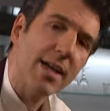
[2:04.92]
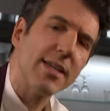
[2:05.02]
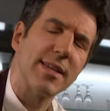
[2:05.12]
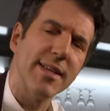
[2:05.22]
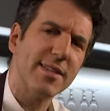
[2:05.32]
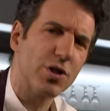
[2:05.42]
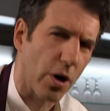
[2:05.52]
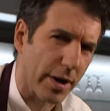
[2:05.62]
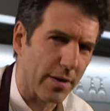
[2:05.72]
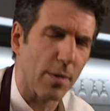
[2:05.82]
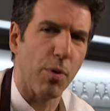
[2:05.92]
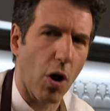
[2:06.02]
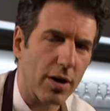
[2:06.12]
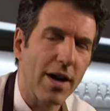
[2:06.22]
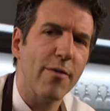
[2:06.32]
Since joining the
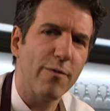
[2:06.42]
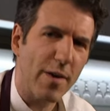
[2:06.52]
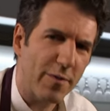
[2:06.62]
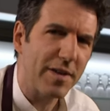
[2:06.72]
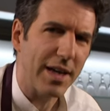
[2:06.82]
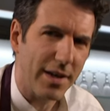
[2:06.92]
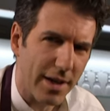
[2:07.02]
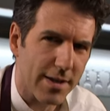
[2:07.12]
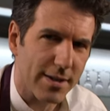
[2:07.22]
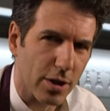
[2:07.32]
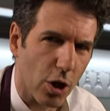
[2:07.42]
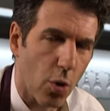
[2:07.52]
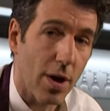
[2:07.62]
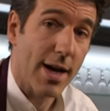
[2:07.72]
bloc 15 years ago,